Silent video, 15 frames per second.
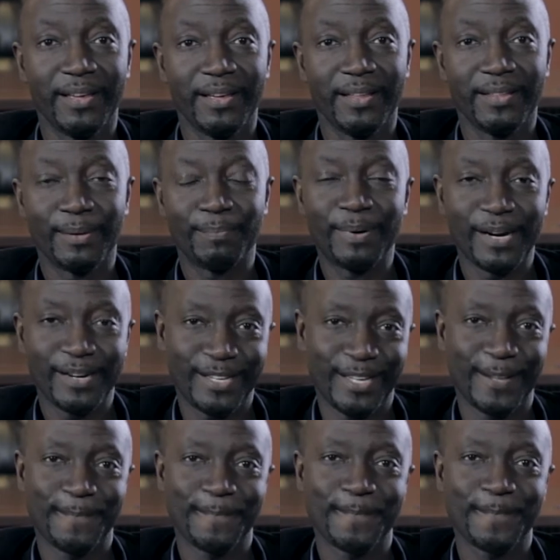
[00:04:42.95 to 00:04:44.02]
the
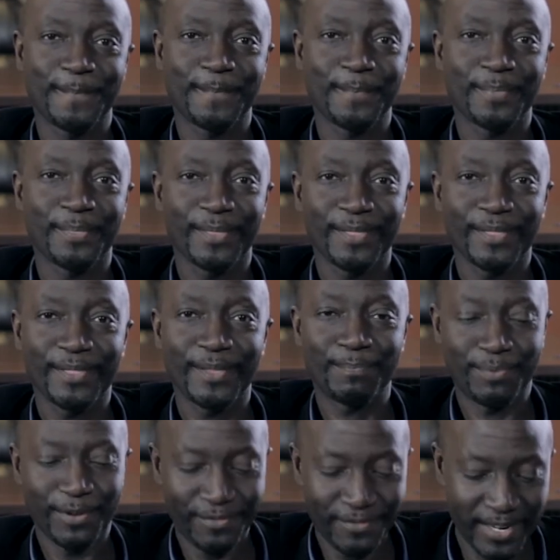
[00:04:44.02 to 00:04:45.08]
party, the
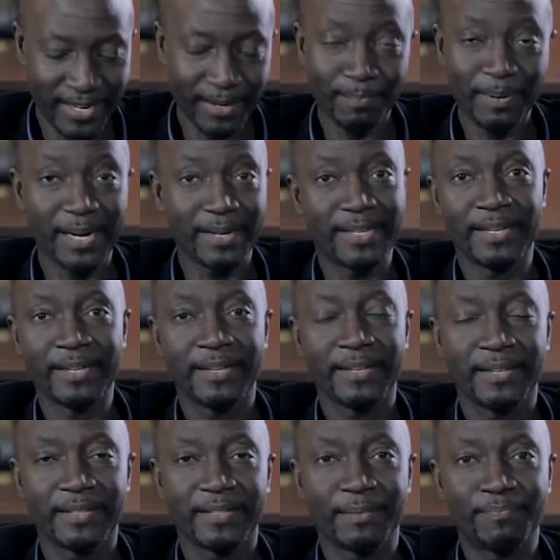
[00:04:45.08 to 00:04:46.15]
prophetic party.
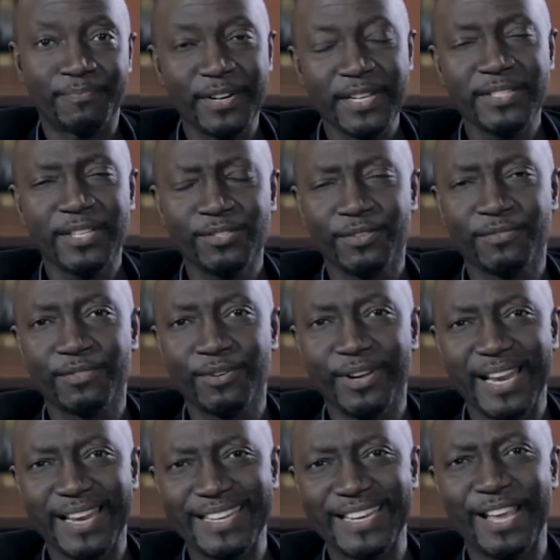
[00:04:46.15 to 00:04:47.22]
The presence of
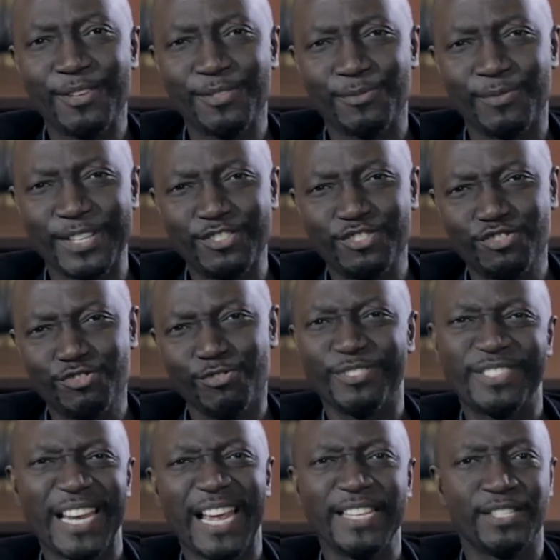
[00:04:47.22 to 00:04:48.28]
God at Naioth was so
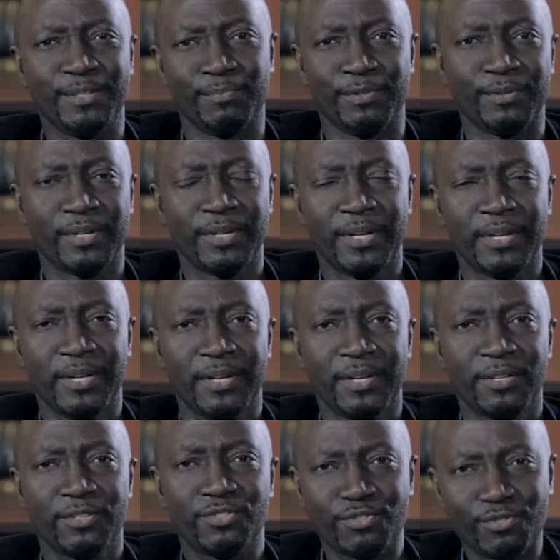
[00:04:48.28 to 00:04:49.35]
tangible,
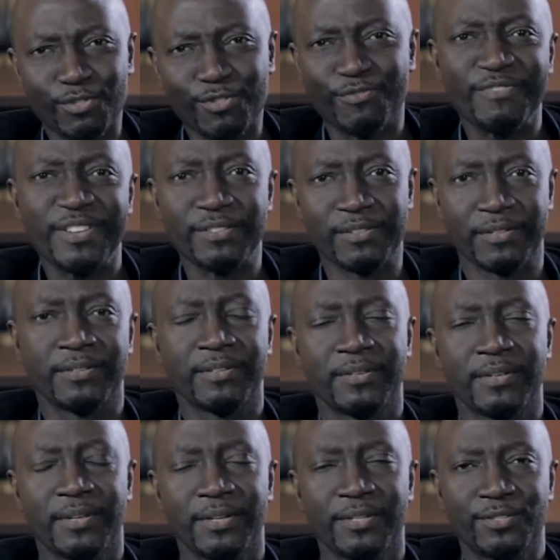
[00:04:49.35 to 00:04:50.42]
so real,
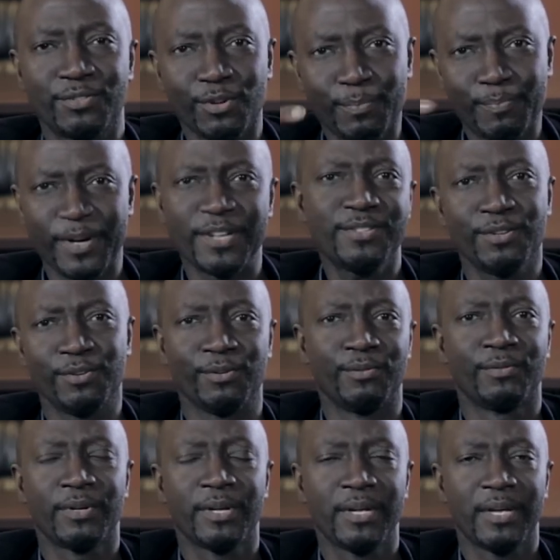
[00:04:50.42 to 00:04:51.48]
so personal.
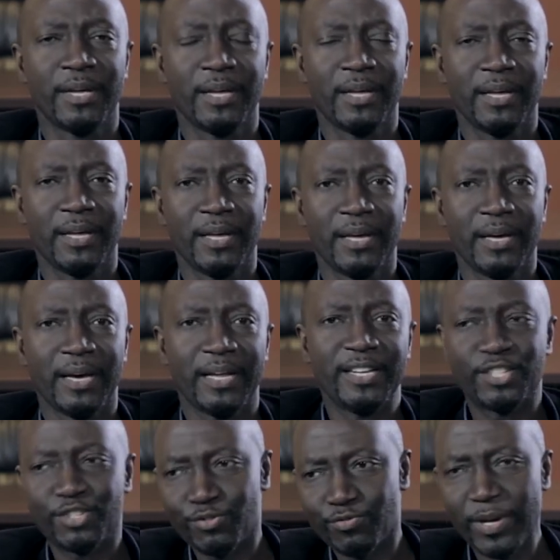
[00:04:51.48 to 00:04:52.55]
And
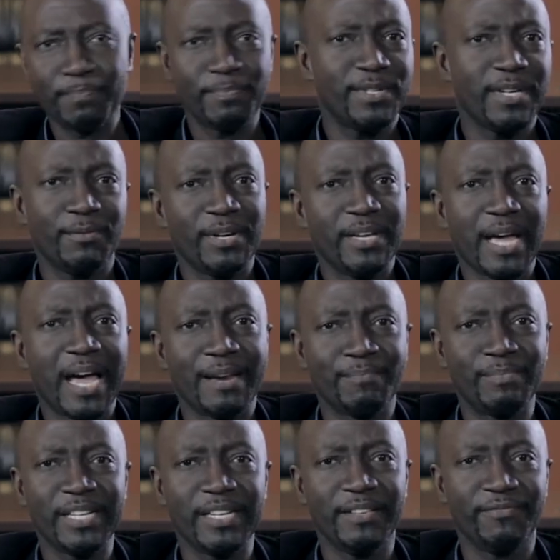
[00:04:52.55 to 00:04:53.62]
it swept away
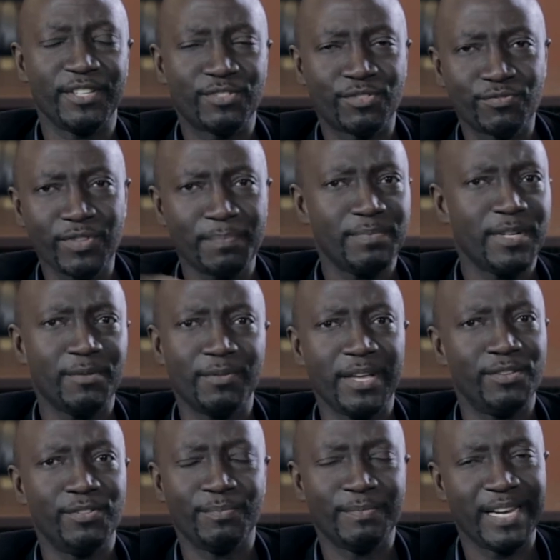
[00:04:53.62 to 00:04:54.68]
unbelief, it swept away
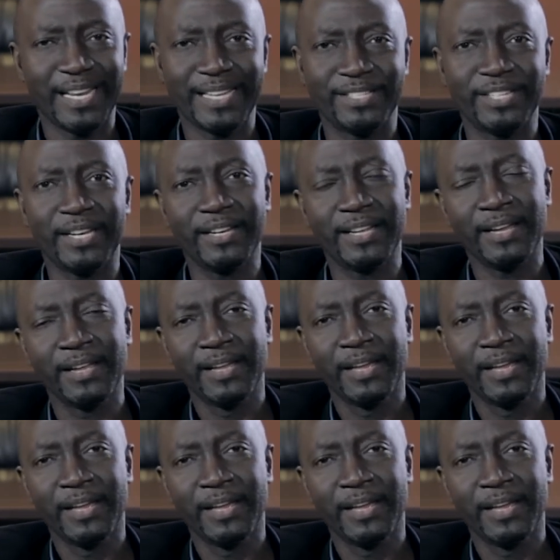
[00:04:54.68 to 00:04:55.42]
human agenda,